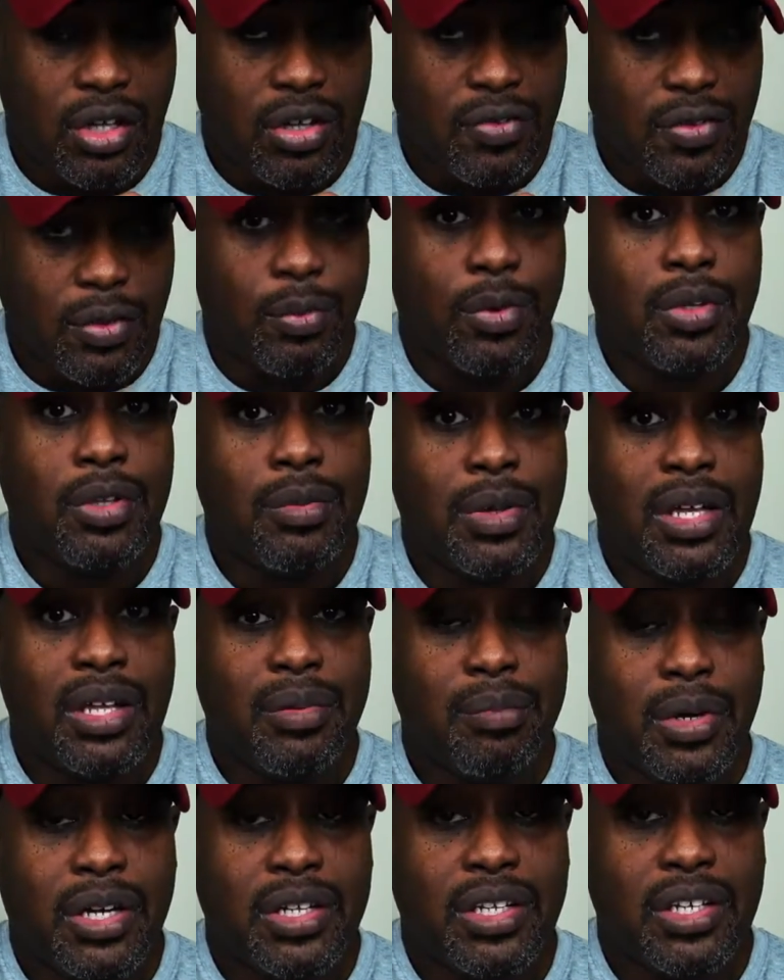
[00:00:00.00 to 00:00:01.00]
if you want to
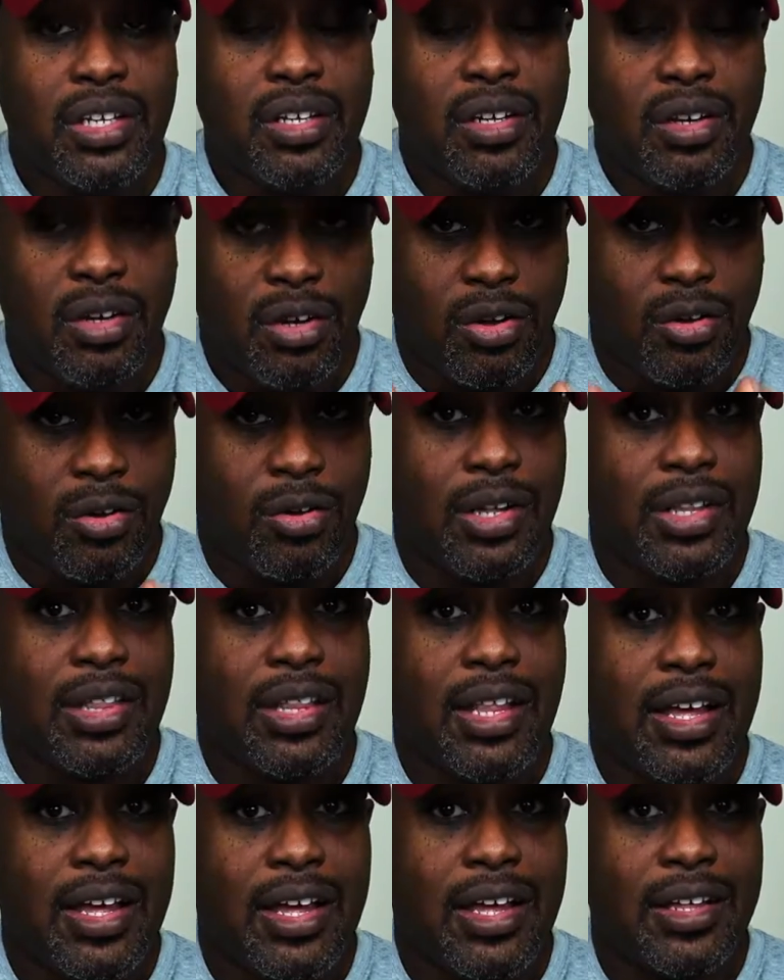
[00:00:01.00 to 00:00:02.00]
make money
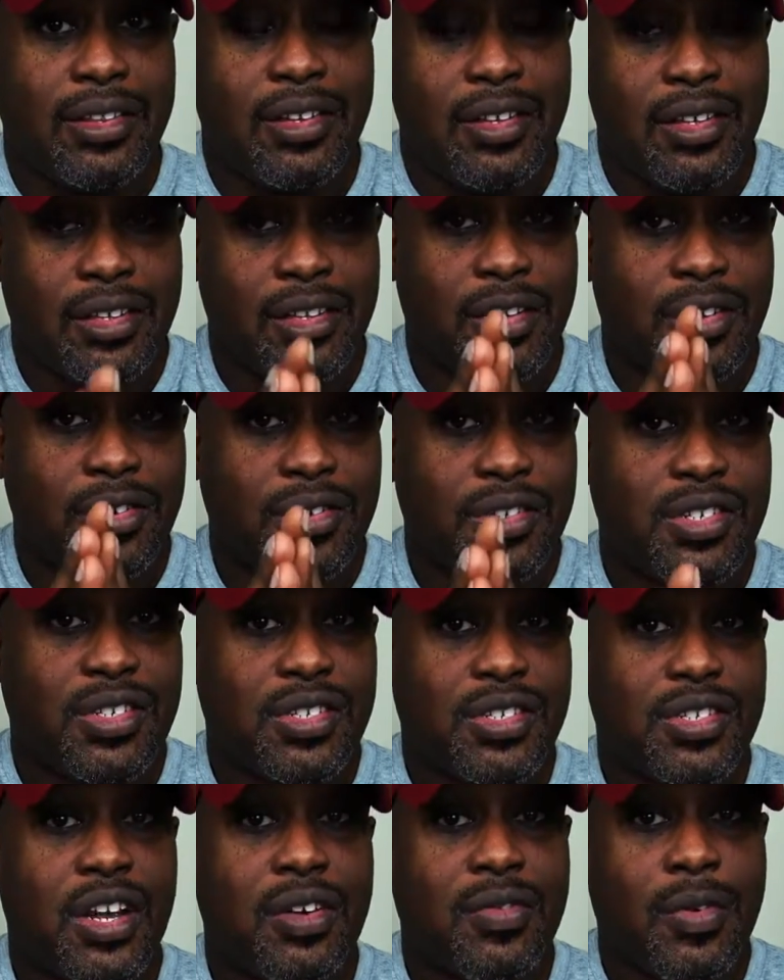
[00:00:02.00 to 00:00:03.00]
online, there are
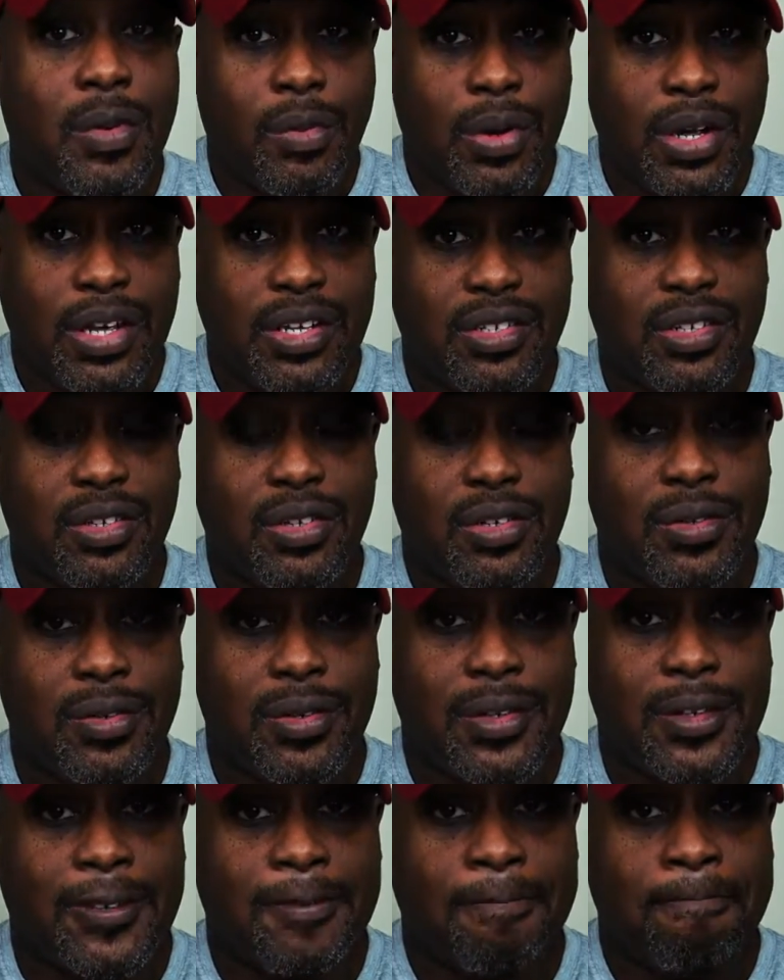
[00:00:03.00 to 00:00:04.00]
several ways to
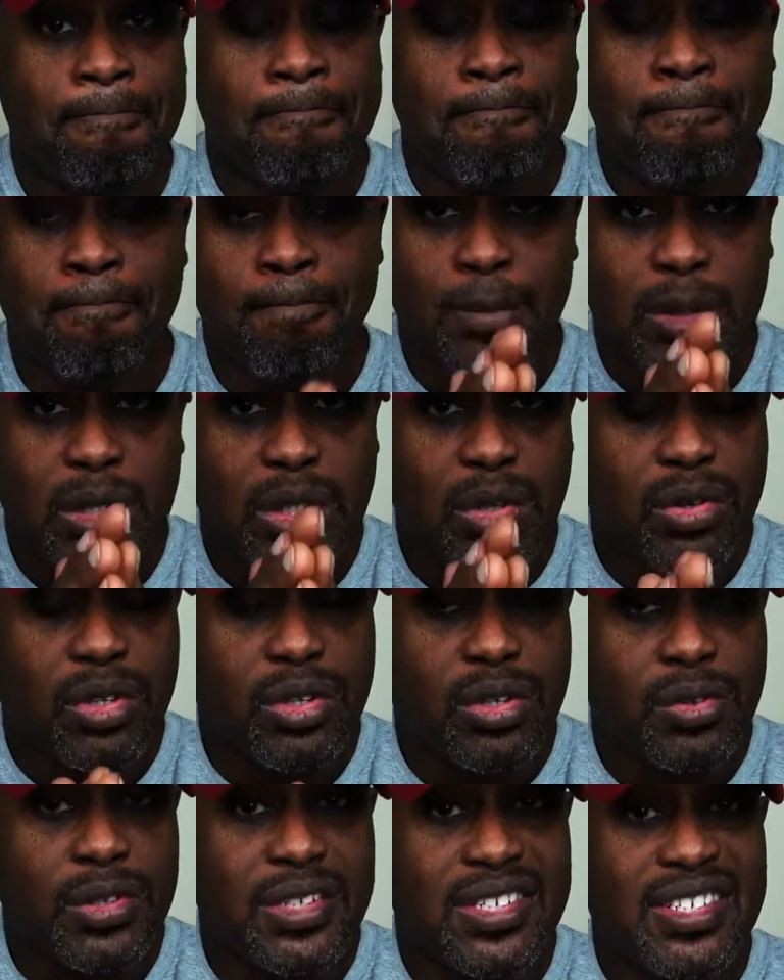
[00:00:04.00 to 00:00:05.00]
do it. You
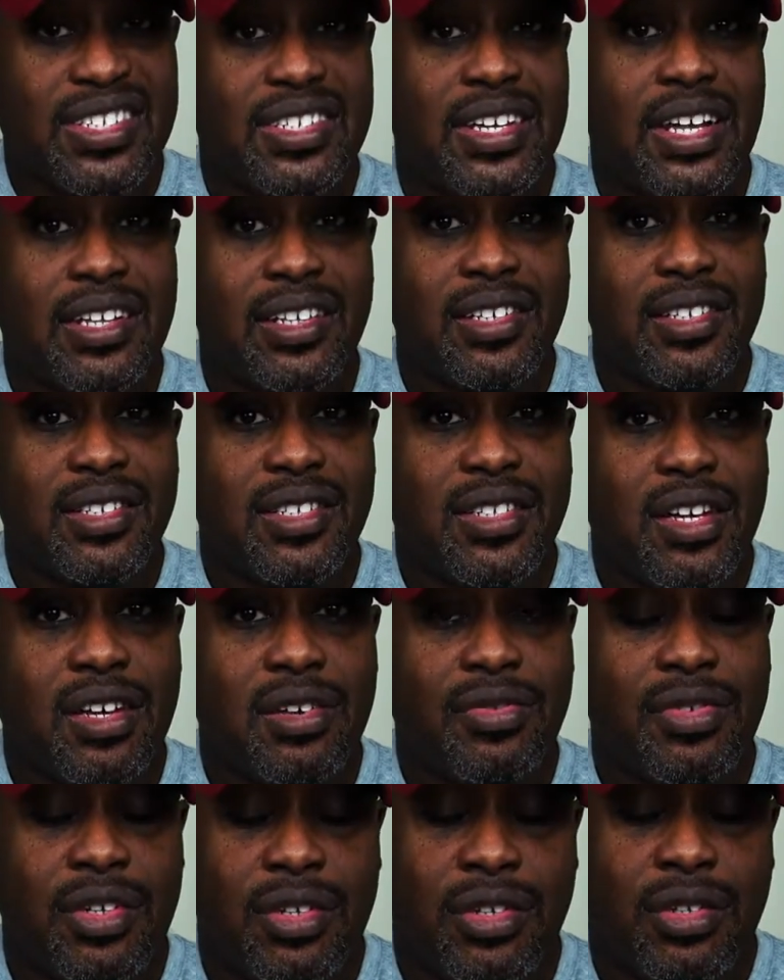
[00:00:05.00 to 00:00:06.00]
can do it selling
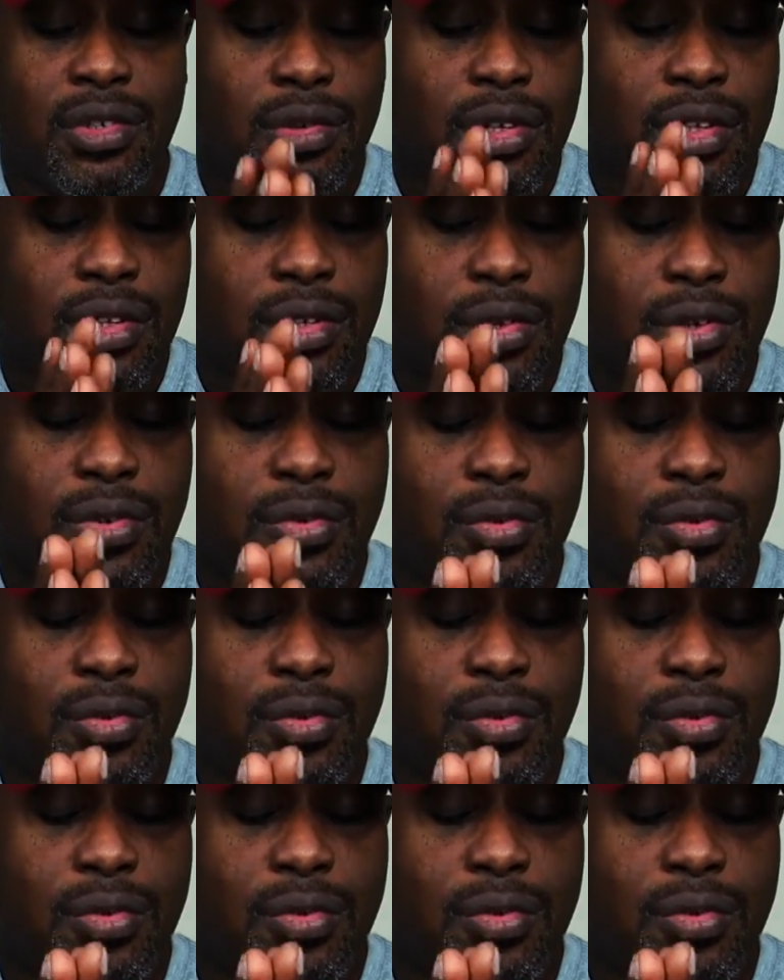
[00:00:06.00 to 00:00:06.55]
stuff. You can do